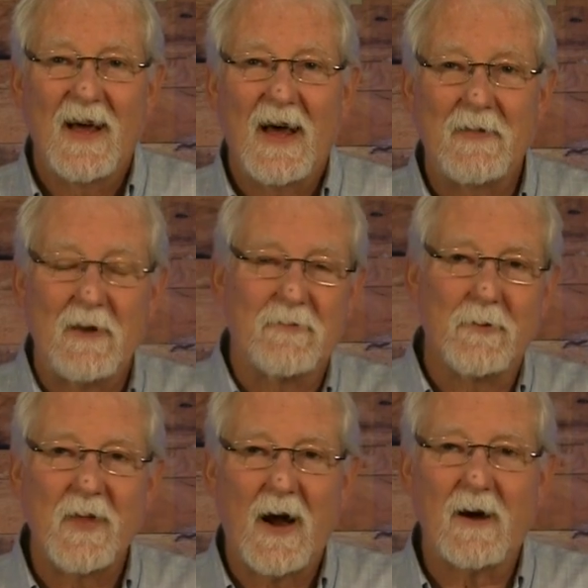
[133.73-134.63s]
And then
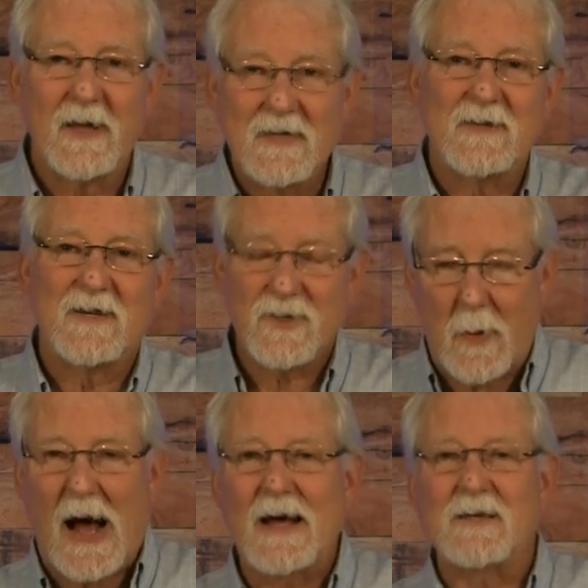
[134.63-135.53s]
from there, he's
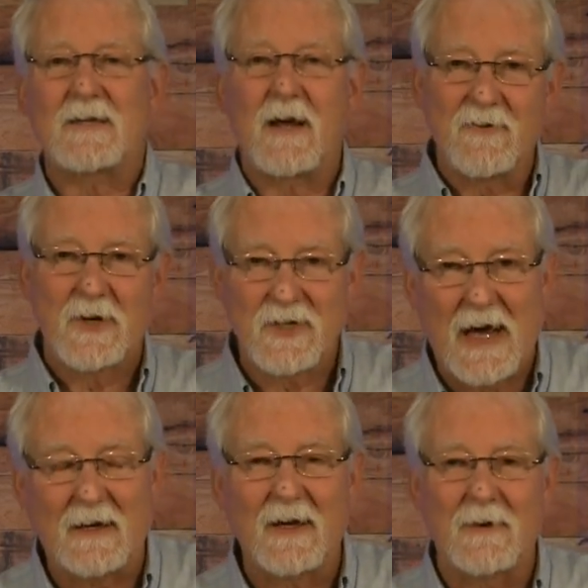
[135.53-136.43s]
despised and
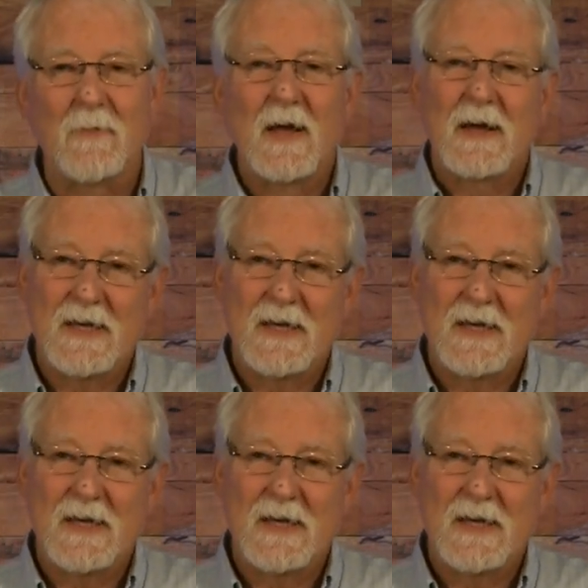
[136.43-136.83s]
rejected.